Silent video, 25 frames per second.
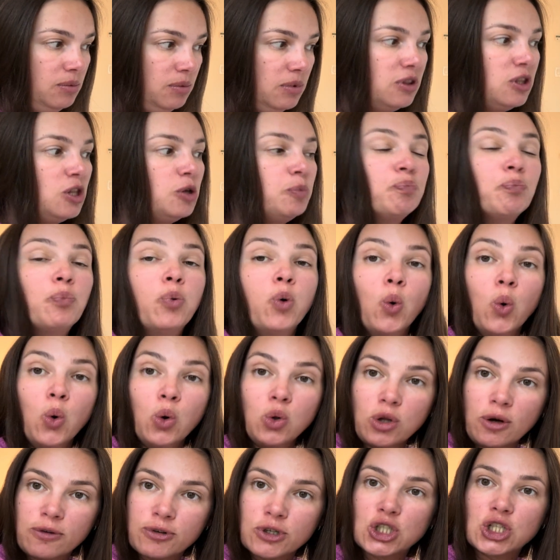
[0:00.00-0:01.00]
The
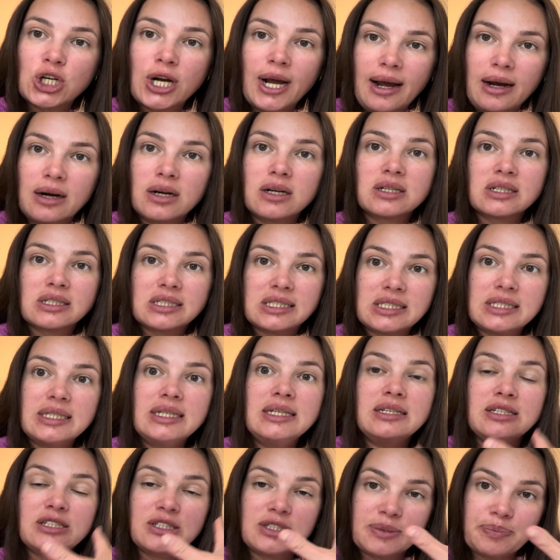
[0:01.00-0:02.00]
pool of shares
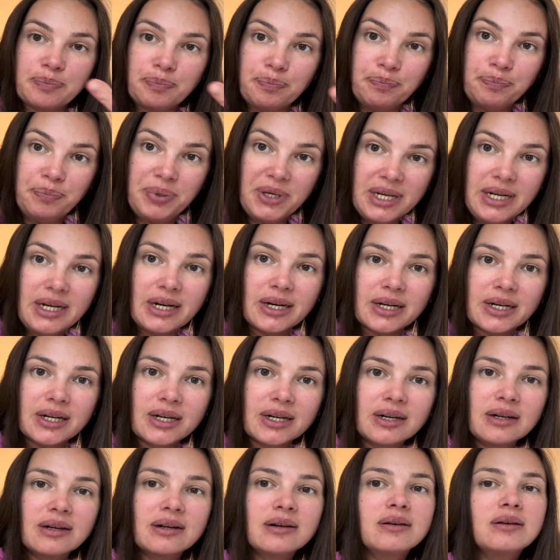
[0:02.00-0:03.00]
is
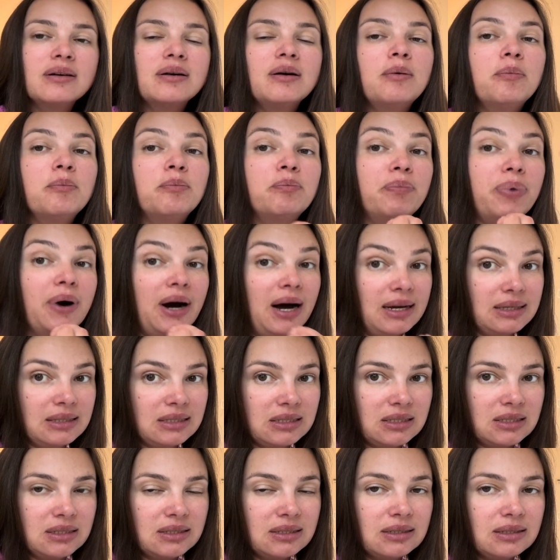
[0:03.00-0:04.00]
bigger,
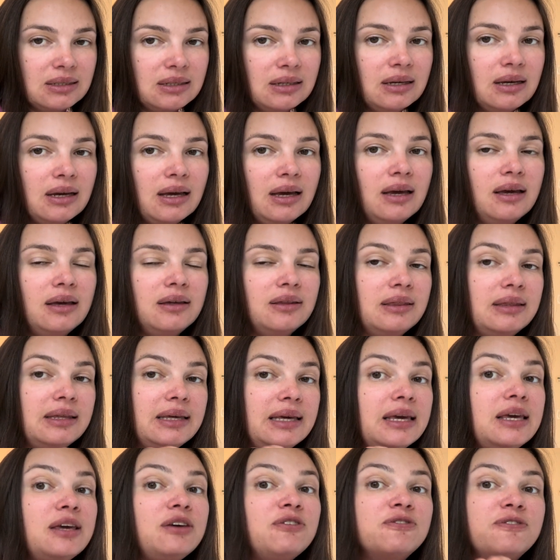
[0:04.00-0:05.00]
but
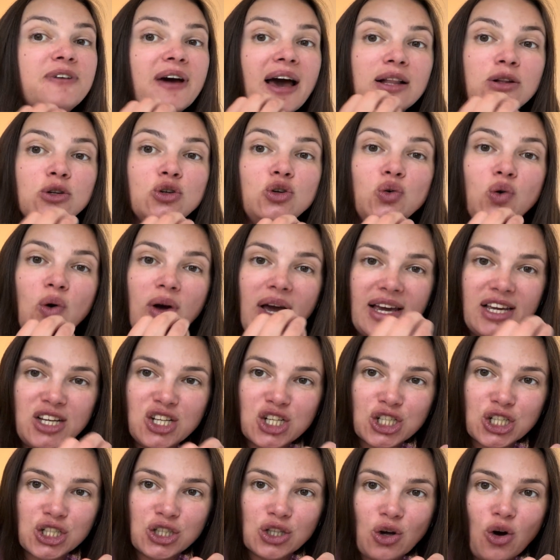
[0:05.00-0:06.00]
the
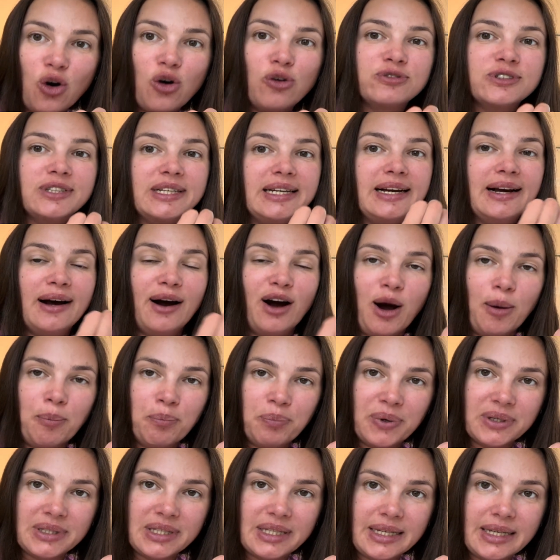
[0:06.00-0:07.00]
evaluation of the
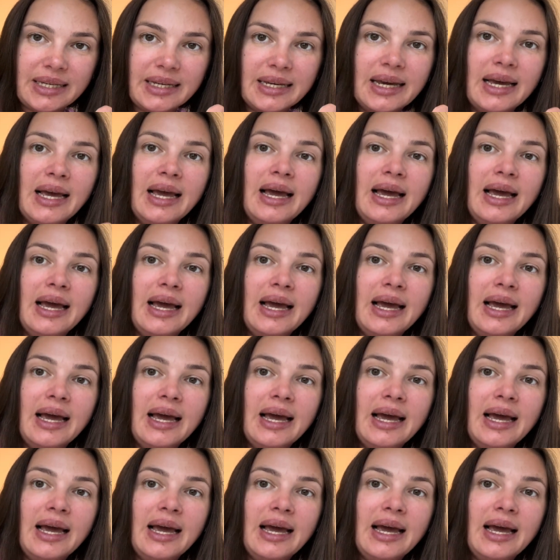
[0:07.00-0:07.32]
company